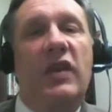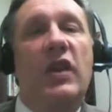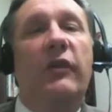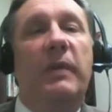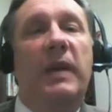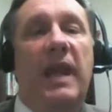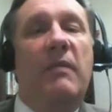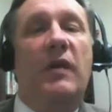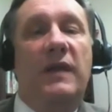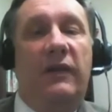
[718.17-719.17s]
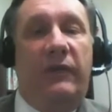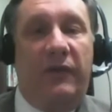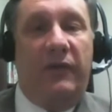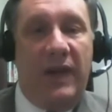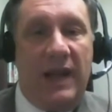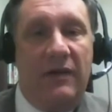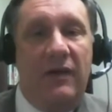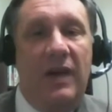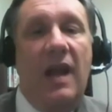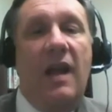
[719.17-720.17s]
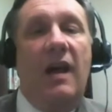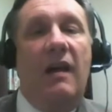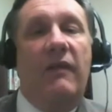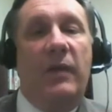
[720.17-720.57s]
and those became our district standard of,